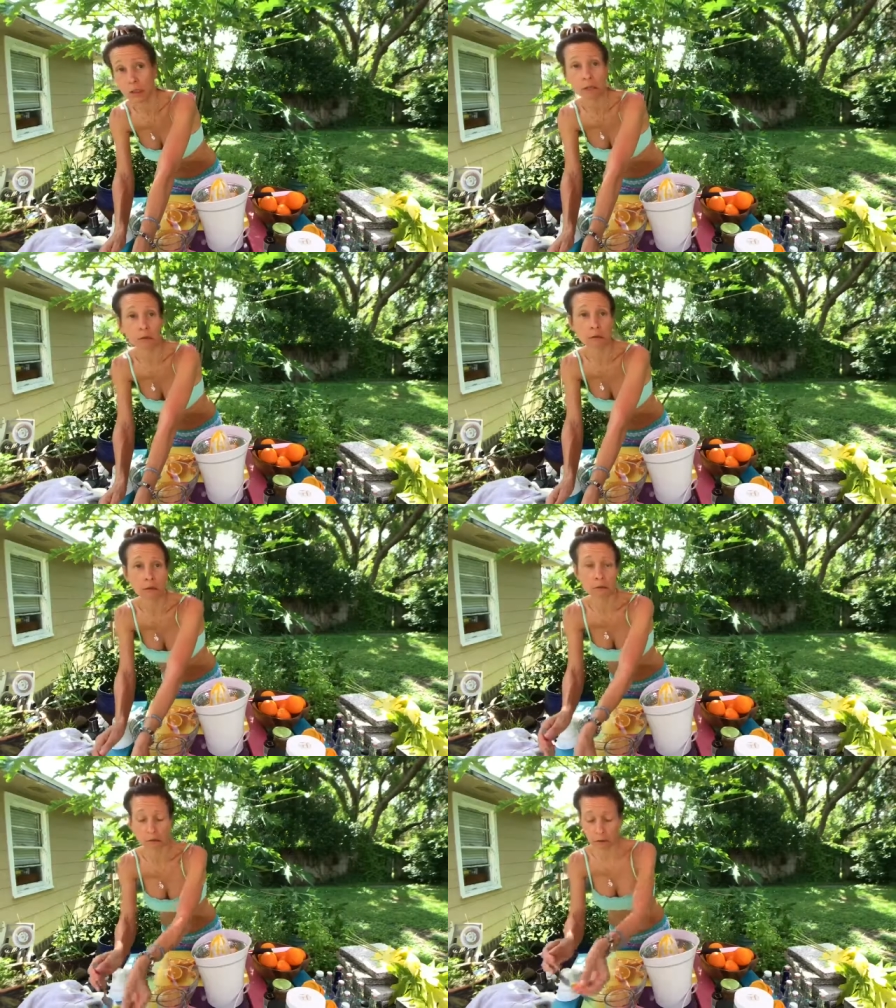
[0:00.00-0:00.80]
I got it
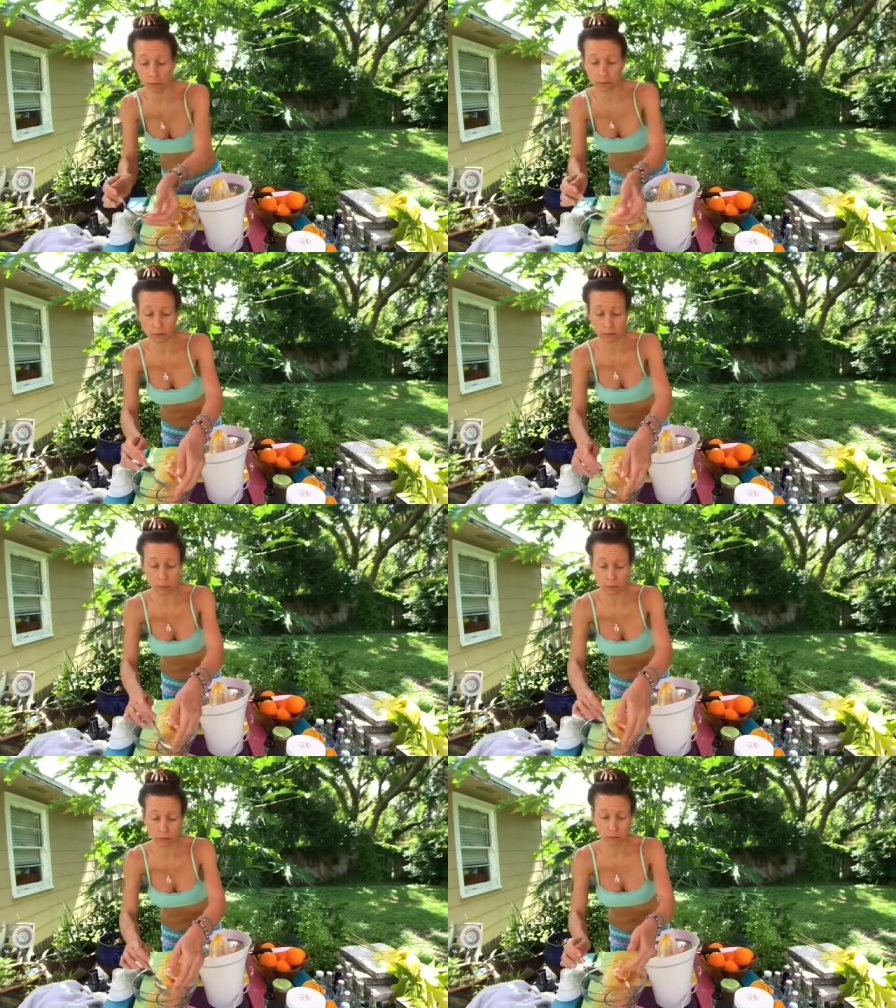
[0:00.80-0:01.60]
on the table, it's
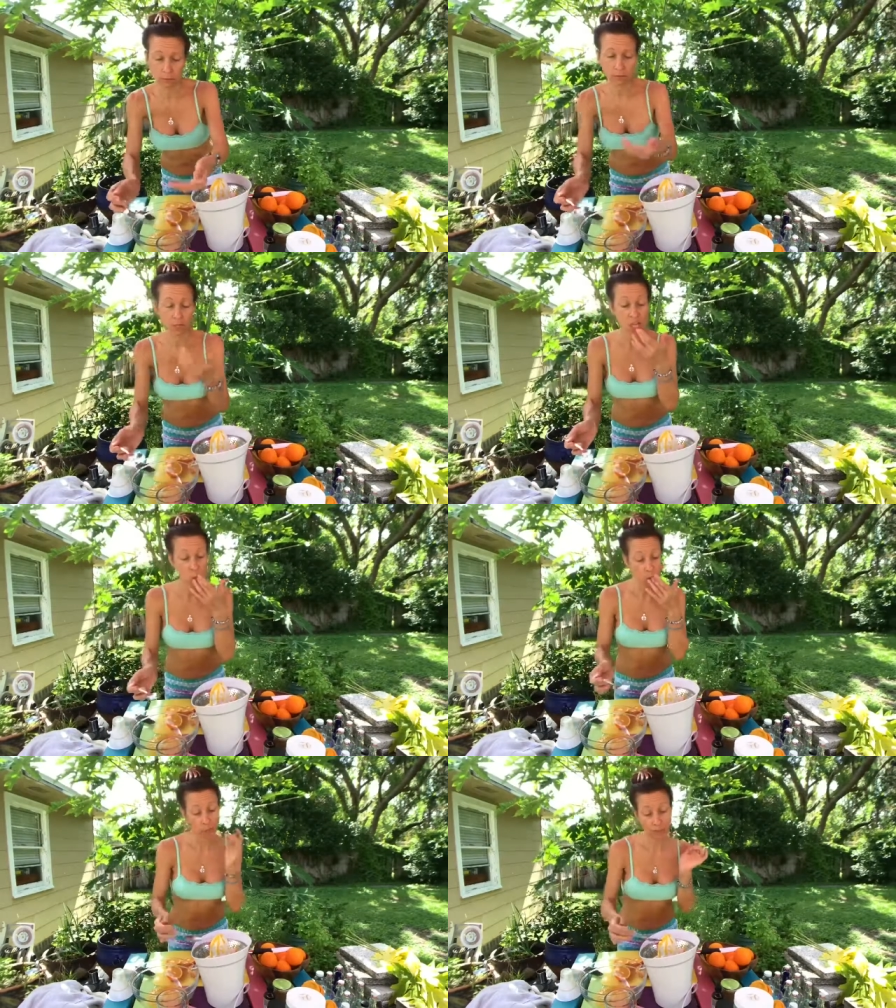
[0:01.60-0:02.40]
okay.
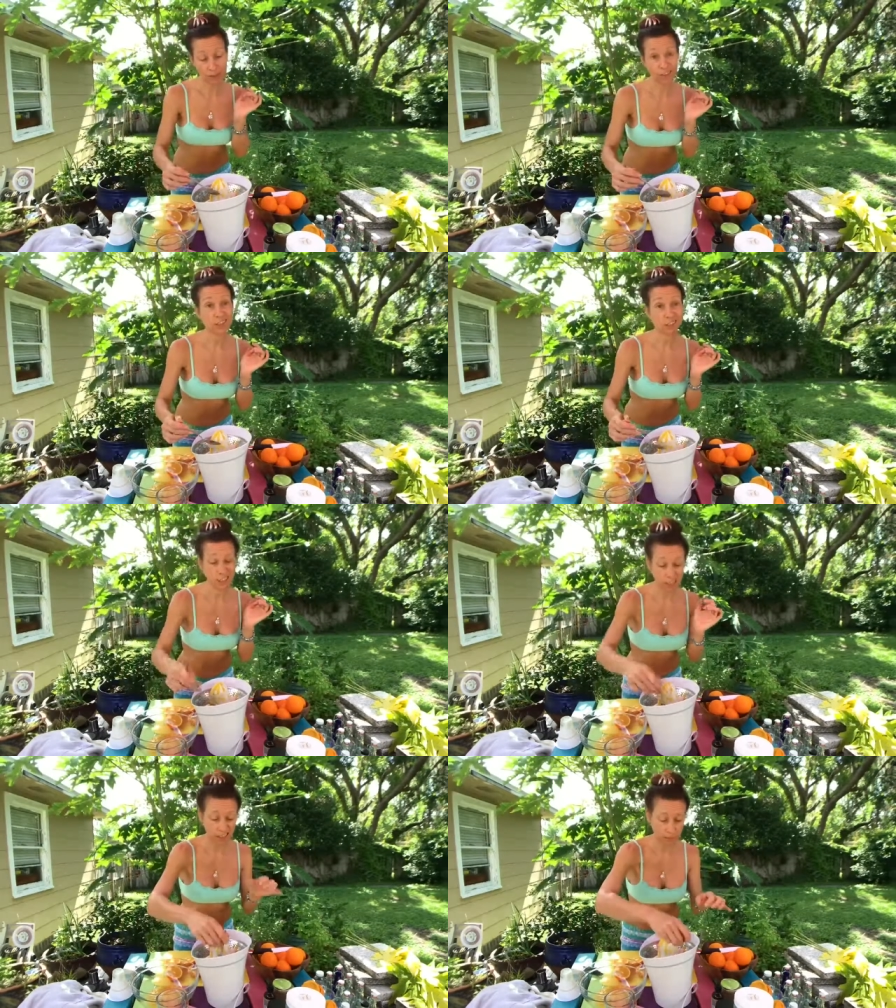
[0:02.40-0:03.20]
I'll still
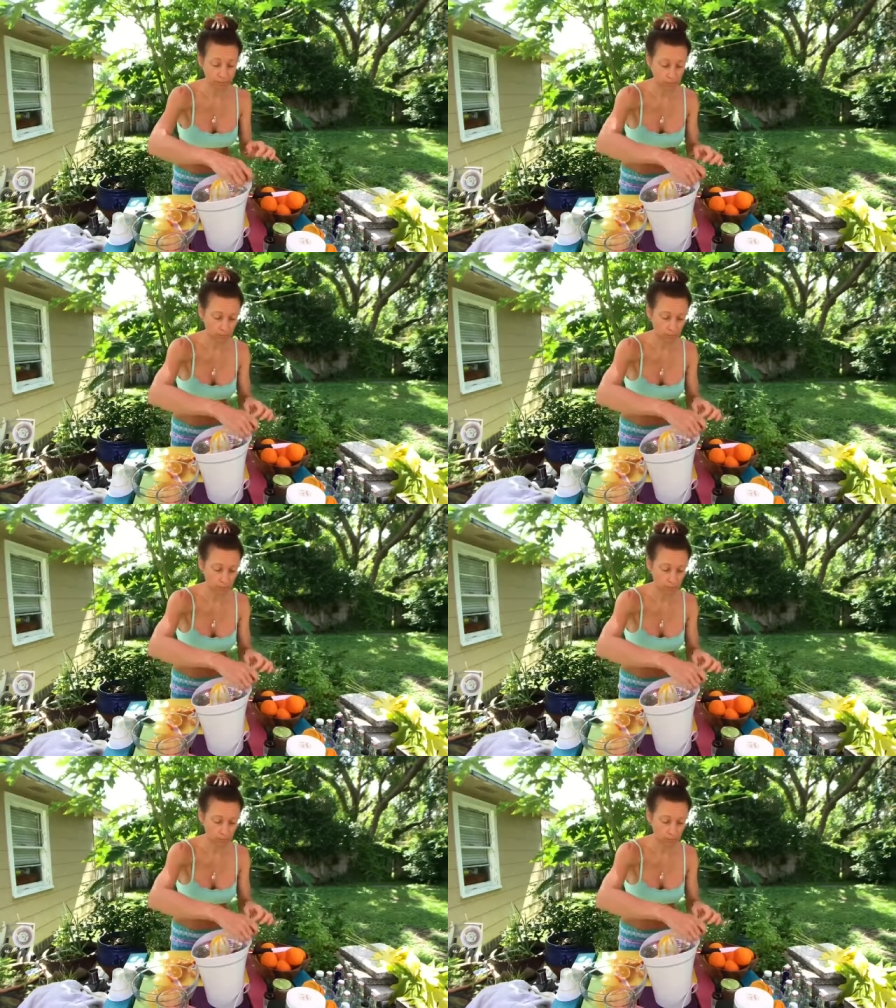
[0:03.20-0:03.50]
lick it up.